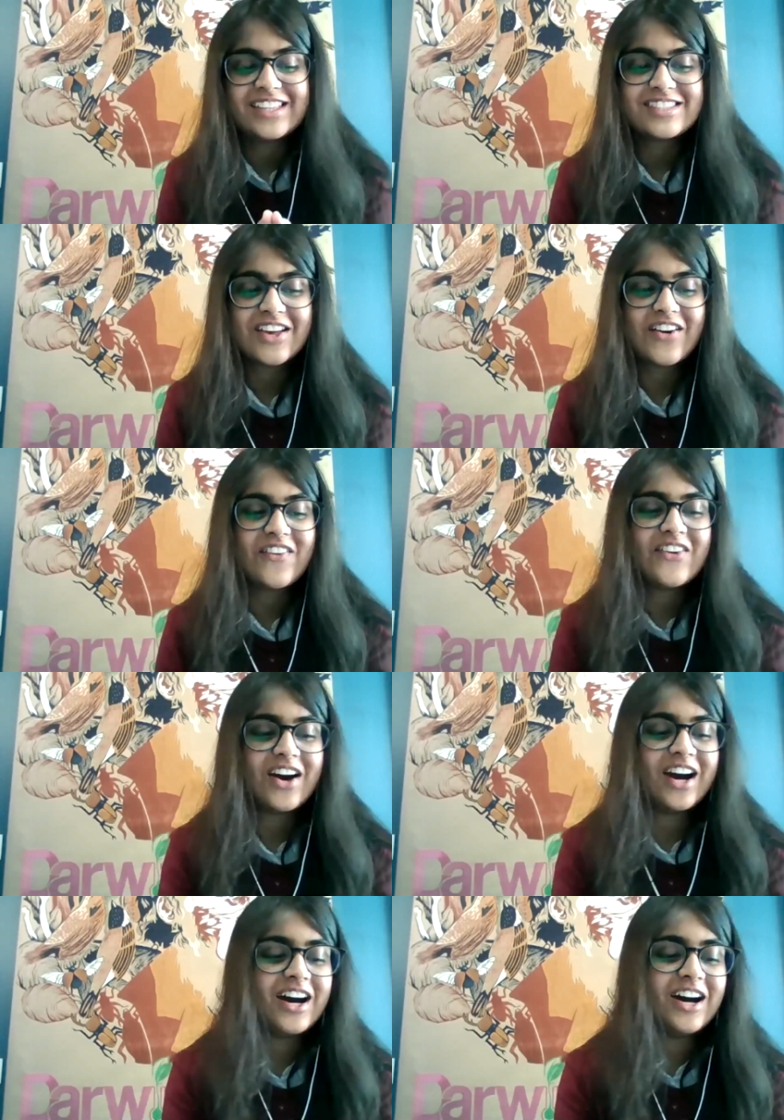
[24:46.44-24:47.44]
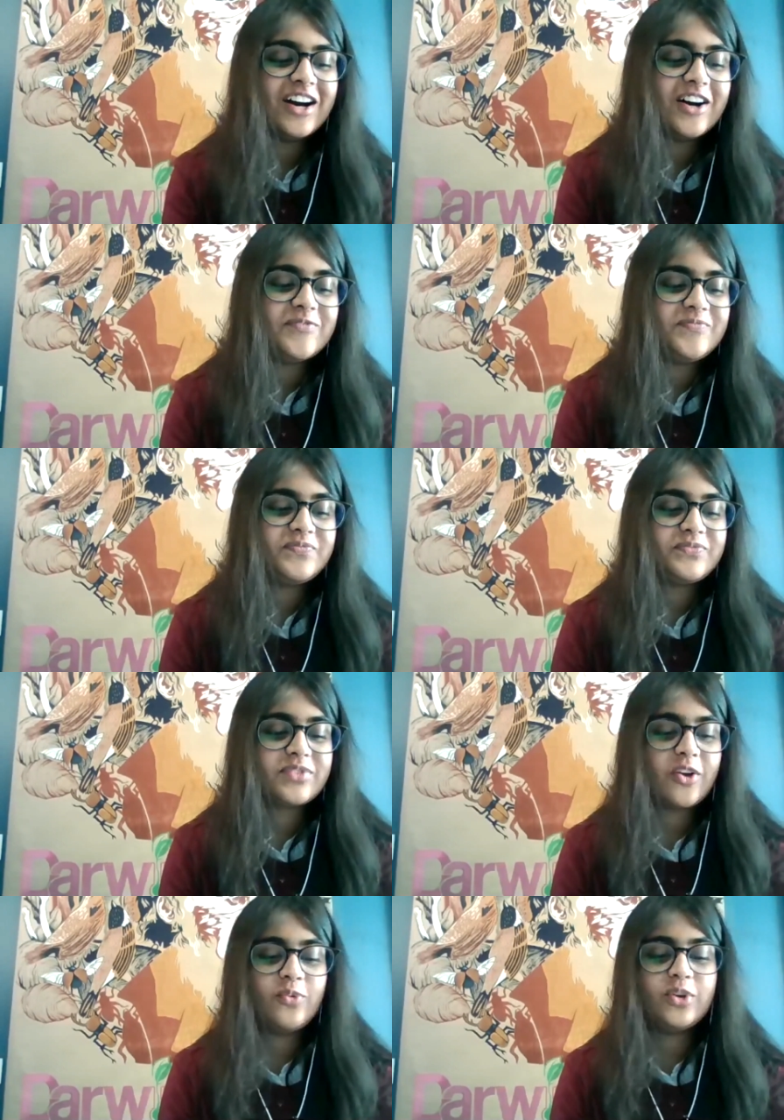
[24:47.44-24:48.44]
So um,
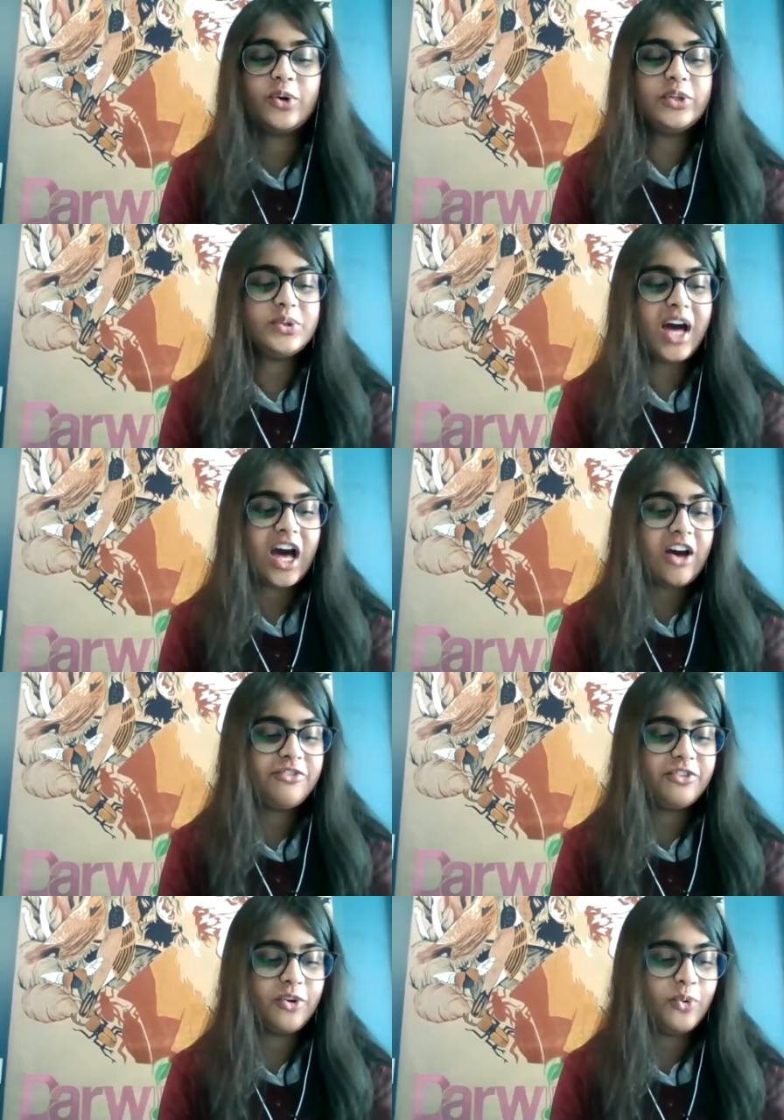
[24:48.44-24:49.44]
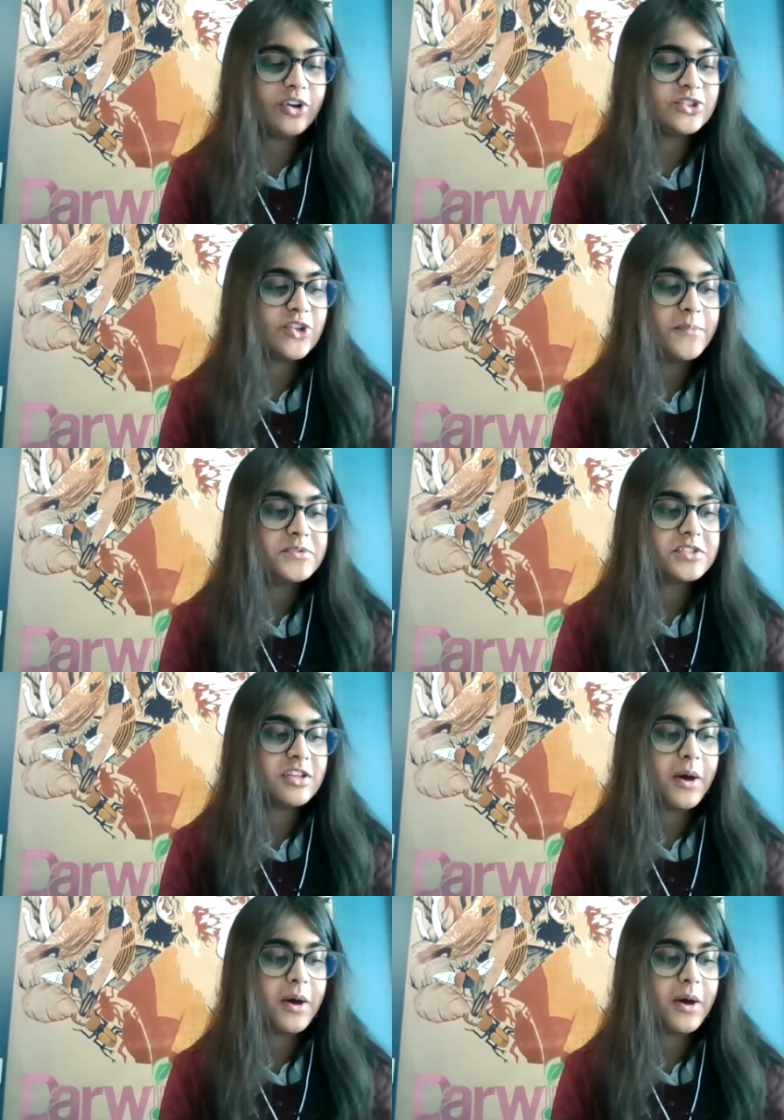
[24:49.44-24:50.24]
we're going to have workshops.